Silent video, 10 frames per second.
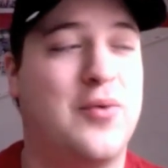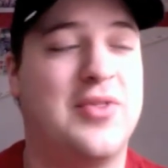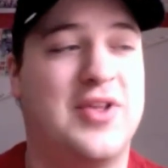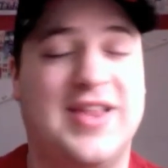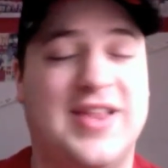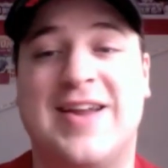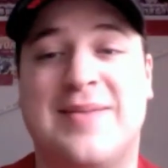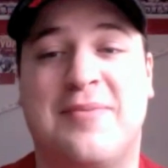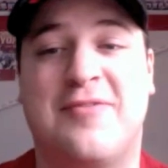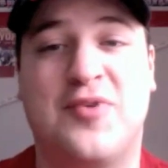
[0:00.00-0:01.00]

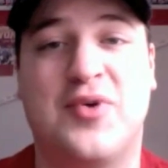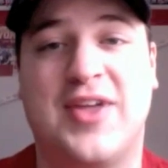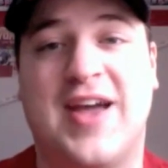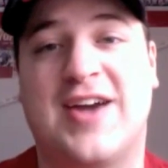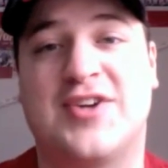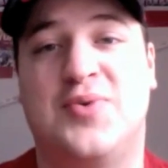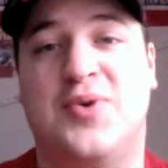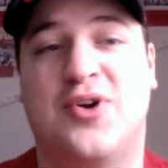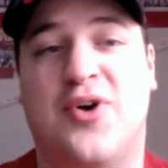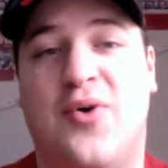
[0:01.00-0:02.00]
light before the actual
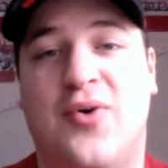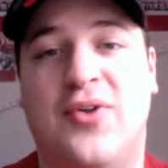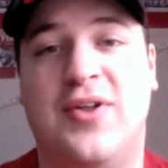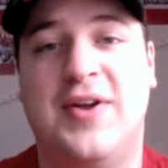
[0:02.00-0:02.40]
goal,